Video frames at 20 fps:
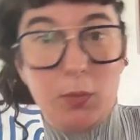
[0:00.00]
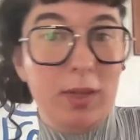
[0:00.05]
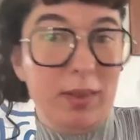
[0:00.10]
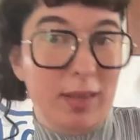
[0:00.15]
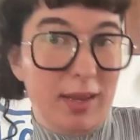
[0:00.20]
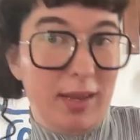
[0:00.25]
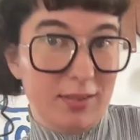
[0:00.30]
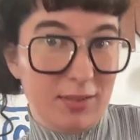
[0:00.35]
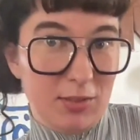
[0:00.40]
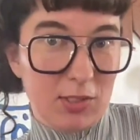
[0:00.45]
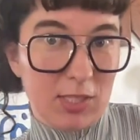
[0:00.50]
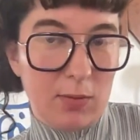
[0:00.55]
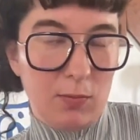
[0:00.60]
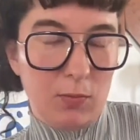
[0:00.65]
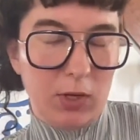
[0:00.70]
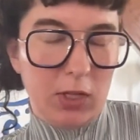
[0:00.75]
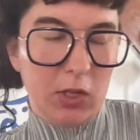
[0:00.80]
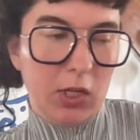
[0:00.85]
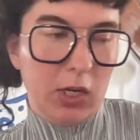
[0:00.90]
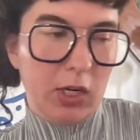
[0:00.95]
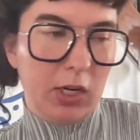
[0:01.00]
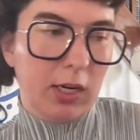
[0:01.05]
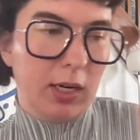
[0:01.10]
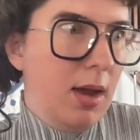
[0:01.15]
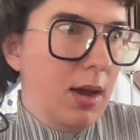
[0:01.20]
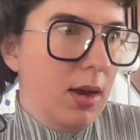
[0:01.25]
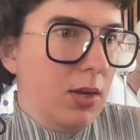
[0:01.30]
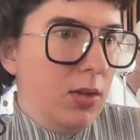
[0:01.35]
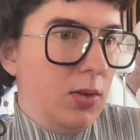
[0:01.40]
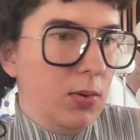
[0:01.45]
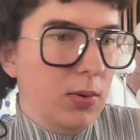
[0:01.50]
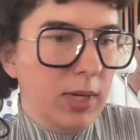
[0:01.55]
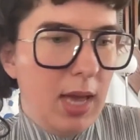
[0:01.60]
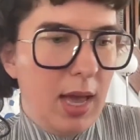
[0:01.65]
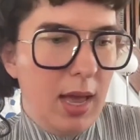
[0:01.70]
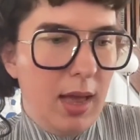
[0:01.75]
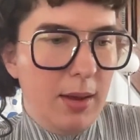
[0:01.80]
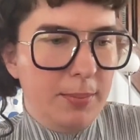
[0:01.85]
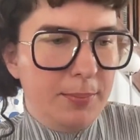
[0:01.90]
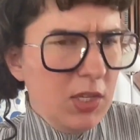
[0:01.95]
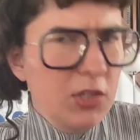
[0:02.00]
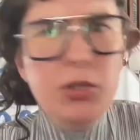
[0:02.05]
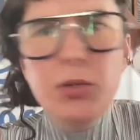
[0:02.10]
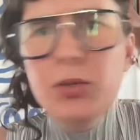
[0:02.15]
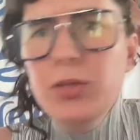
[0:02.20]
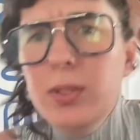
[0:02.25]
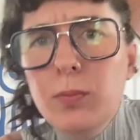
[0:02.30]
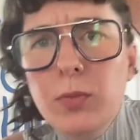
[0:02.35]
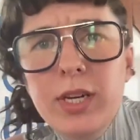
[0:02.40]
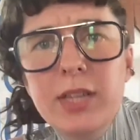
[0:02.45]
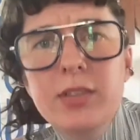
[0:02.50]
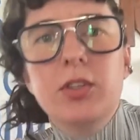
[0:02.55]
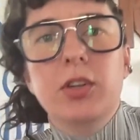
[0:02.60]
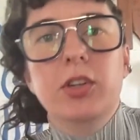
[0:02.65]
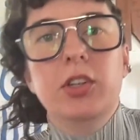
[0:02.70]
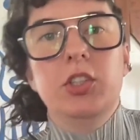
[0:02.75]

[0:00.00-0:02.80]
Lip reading: What lessons can we learn? You can do some research